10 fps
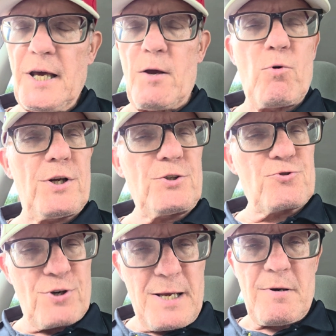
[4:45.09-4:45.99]
He
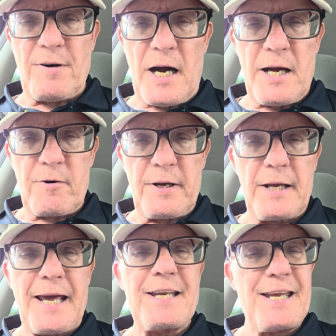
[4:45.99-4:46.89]
wouldn't dream of
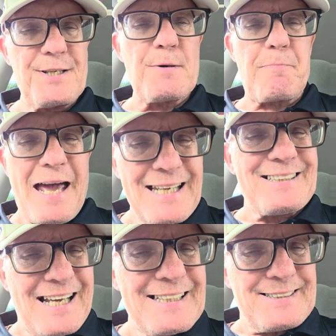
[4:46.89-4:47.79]
hiring an
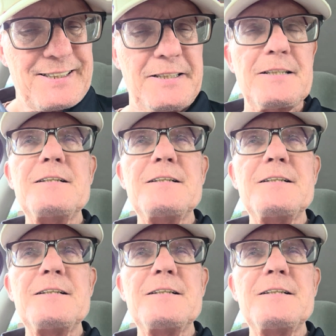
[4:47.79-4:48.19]
independent.